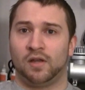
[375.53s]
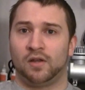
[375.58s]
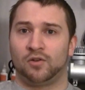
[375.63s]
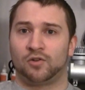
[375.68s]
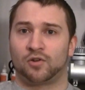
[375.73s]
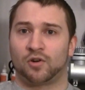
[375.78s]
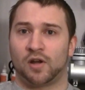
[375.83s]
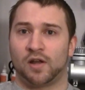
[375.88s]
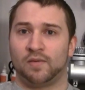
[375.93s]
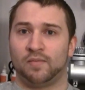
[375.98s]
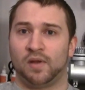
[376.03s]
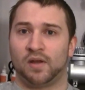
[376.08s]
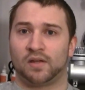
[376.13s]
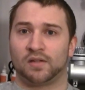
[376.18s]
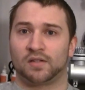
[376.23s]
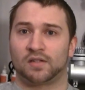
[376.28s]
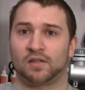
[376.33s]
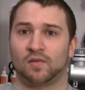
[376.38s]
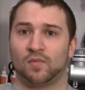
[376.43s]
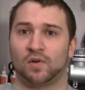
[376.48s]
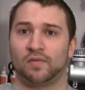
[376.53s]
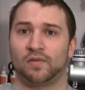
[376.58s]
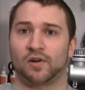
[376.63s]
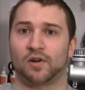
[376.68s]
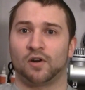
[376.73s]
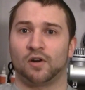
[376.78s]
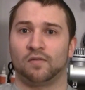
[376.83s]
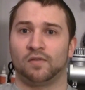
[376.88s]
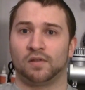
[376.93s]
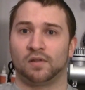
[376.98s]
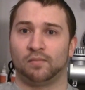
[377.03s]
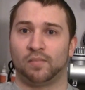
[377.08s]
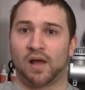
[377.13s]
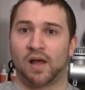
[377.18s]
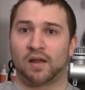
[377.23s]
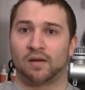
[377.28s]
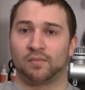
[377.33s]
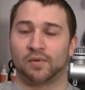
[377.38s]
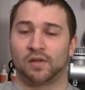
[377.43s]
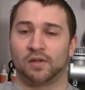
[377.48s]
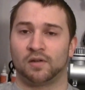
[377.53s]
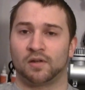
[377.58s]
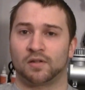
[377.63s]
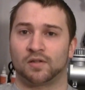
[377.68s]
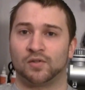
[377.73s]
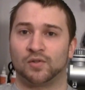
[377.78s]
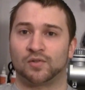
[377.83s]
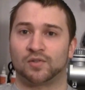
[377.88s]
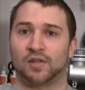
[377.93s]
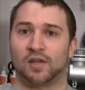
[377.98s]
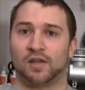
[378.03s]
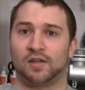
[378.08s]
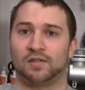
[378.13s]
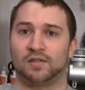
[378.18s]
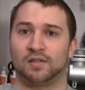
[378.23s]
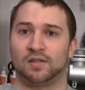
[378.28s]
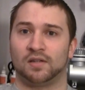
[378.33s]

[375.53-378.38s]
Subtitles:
try and make somewhat of a curve at the bottom connecting those lines,